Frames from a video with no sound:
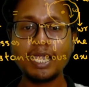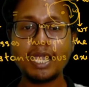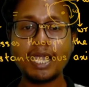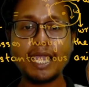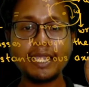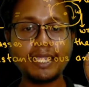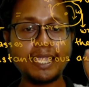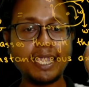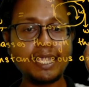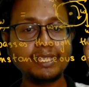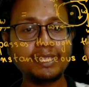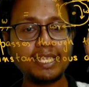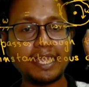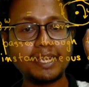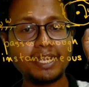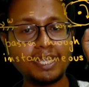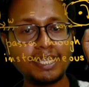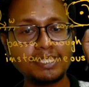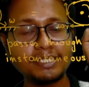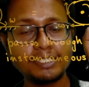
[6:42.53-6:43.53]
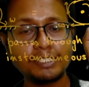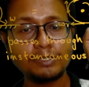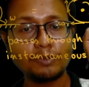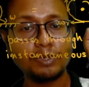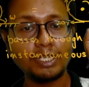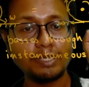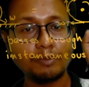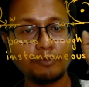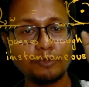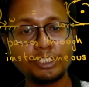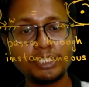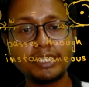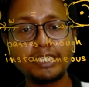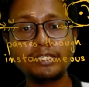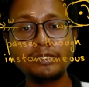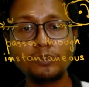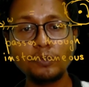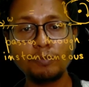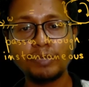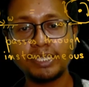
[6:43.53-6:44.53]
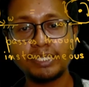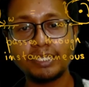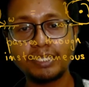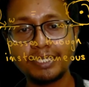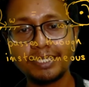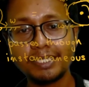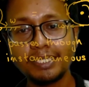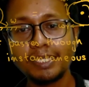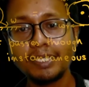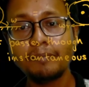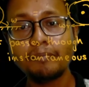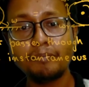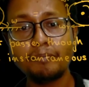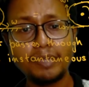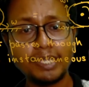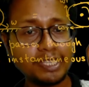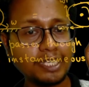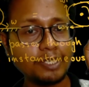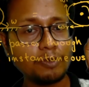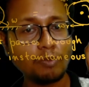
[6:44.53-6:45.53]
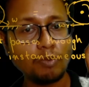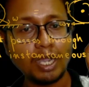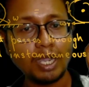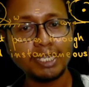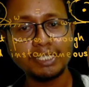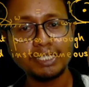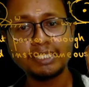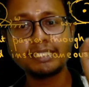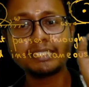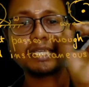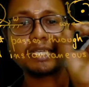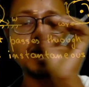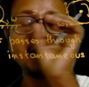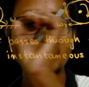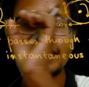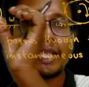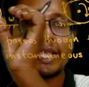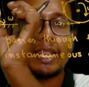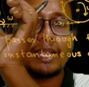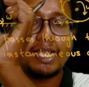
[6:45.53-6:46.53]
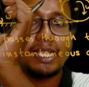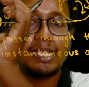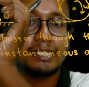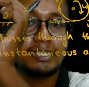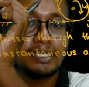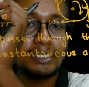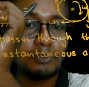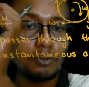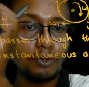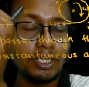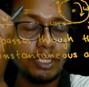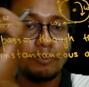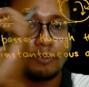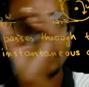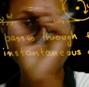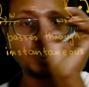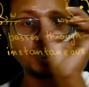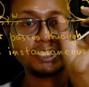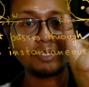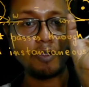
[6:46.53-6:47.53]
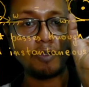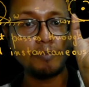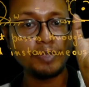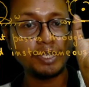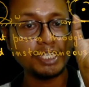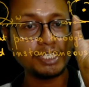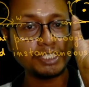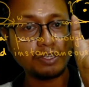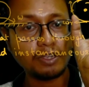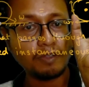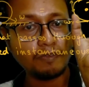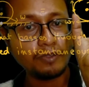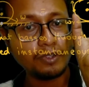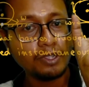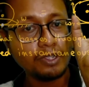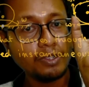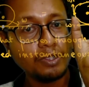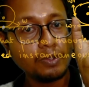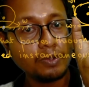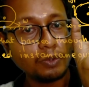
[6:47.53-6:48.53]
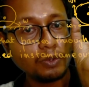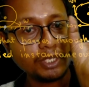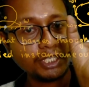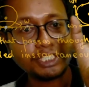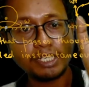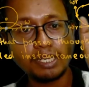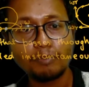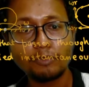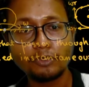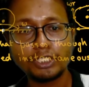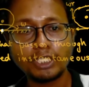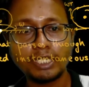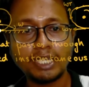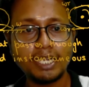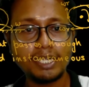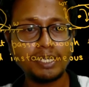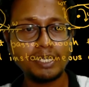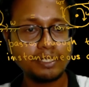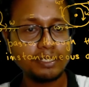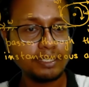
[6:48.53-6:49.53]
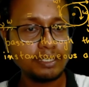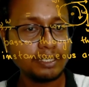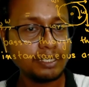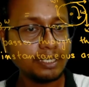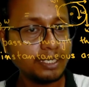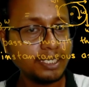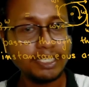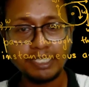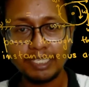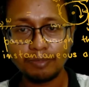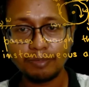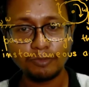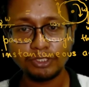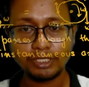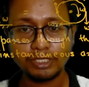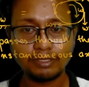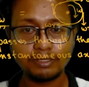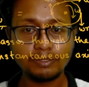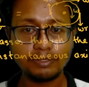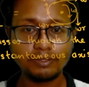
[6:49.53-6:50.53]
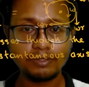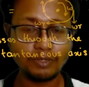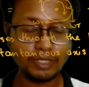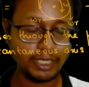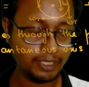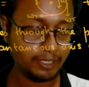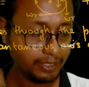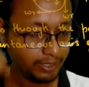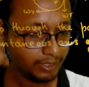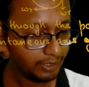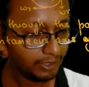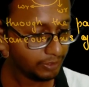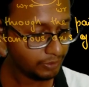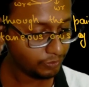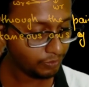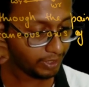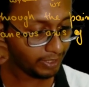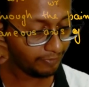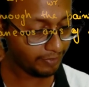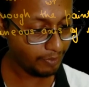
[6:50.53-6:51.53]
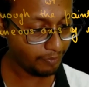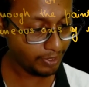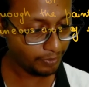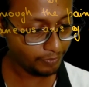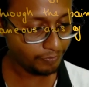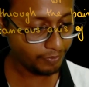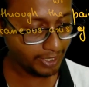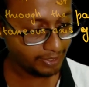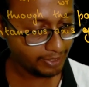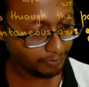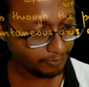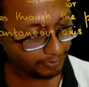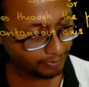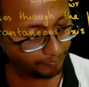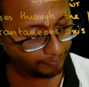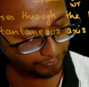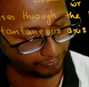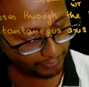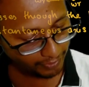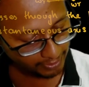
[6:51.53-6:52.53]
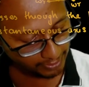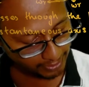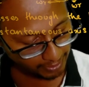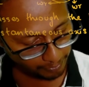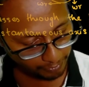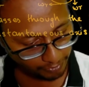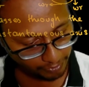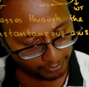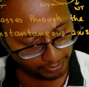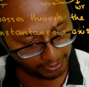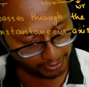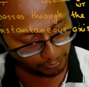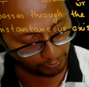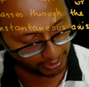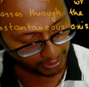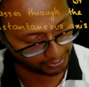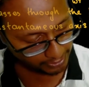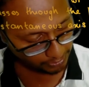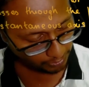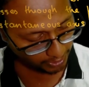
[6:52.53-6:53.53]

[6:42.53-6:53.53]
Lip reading: I can analyze this rolling motion in two methods. Method one is I can analyze this rolling motion as a combination of rotational motion and linear motion. Okay. So if I want to find out, suppose the wheel is